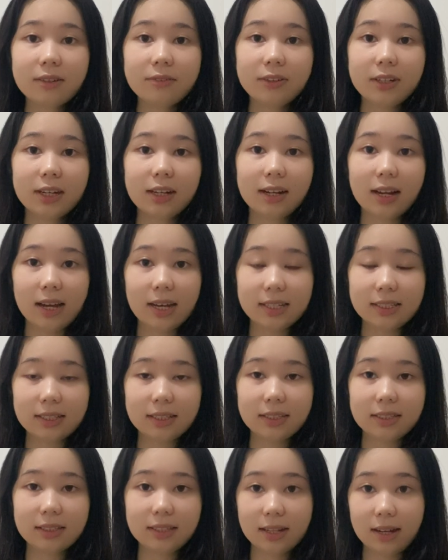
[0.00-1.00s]

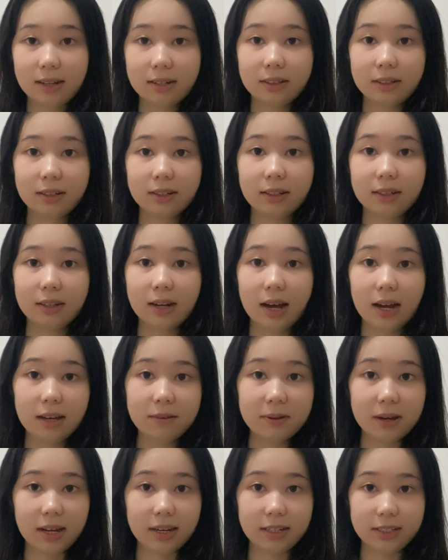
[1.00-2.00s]
realizes that her
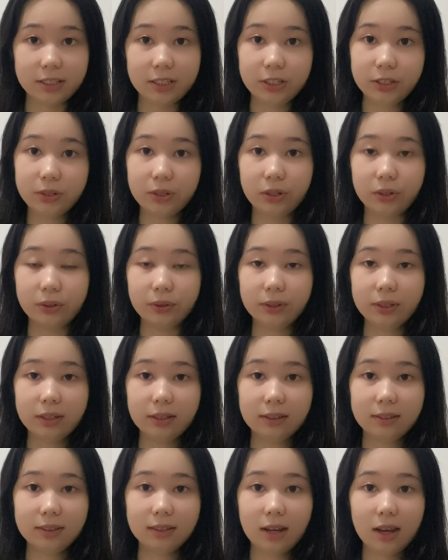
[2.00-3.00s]
iPad is too old,
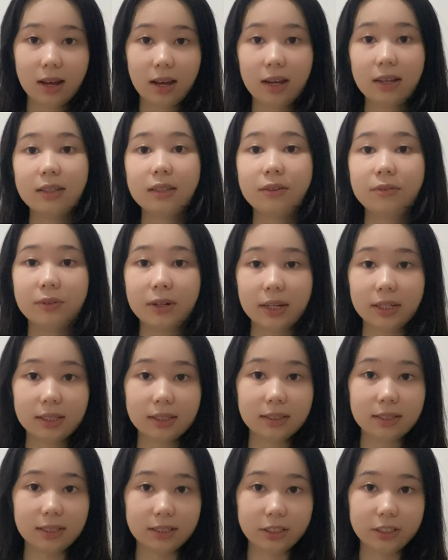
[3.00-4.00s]
it's a
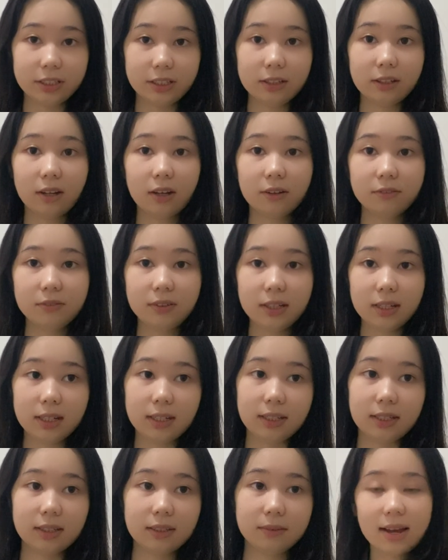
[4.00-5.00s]
recognition of need.
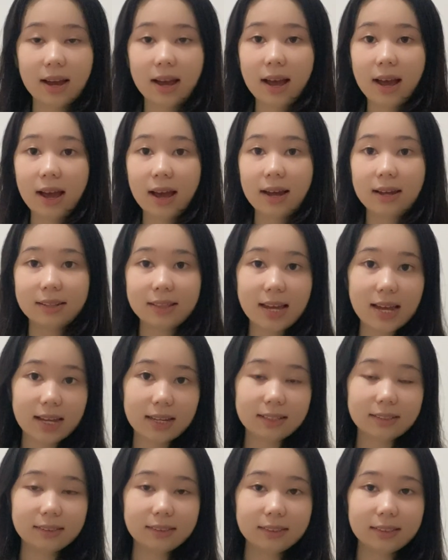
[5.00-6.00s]

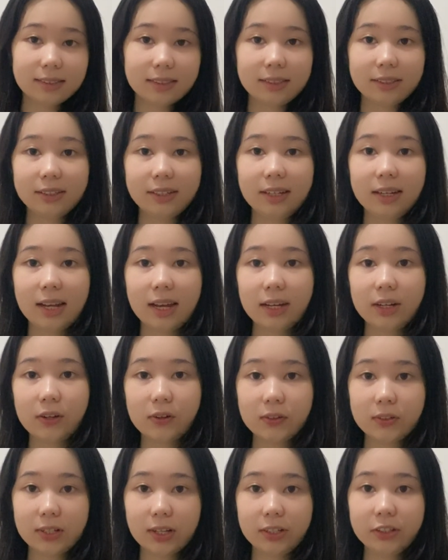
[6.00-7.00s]
Then, Serena
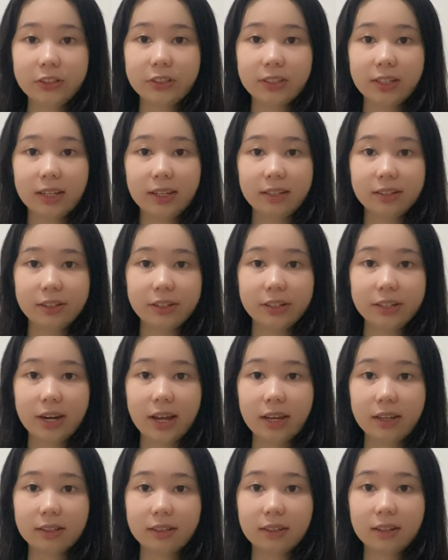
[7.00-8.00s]
goes onto the
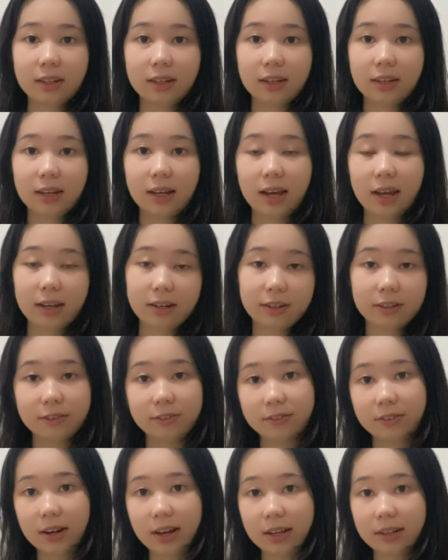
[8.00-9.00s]
internet and her
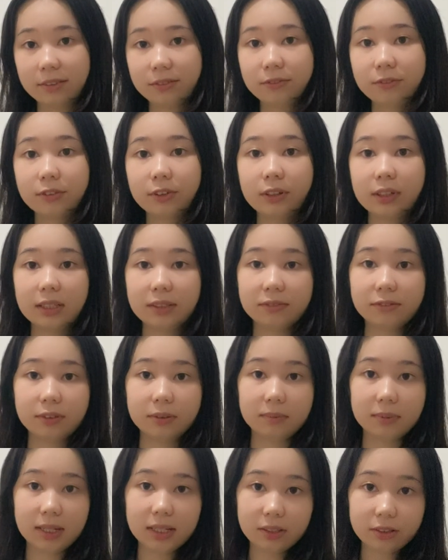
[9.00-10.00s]
friend for
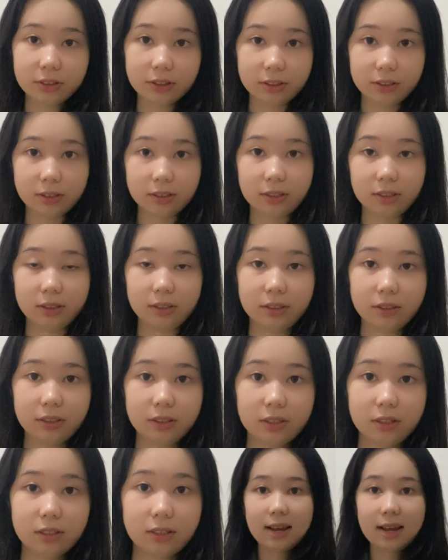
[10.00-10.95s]
information search.